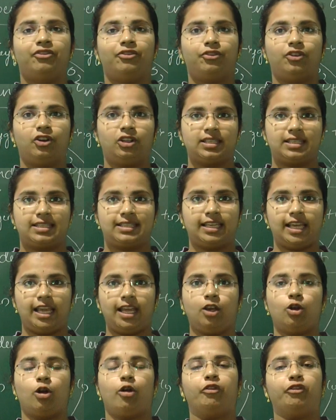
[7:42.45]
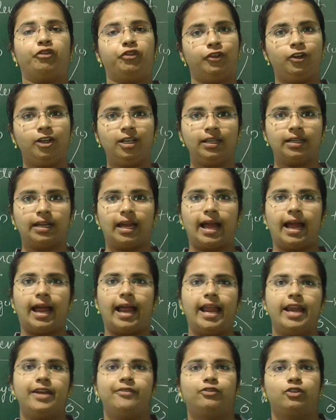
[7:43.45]
for the sake of food
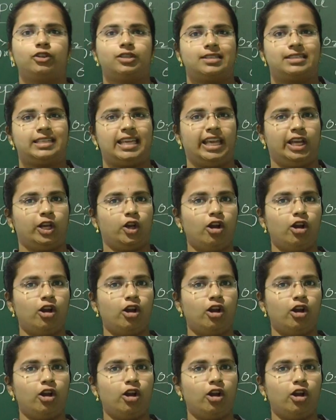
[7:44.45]
and for the sake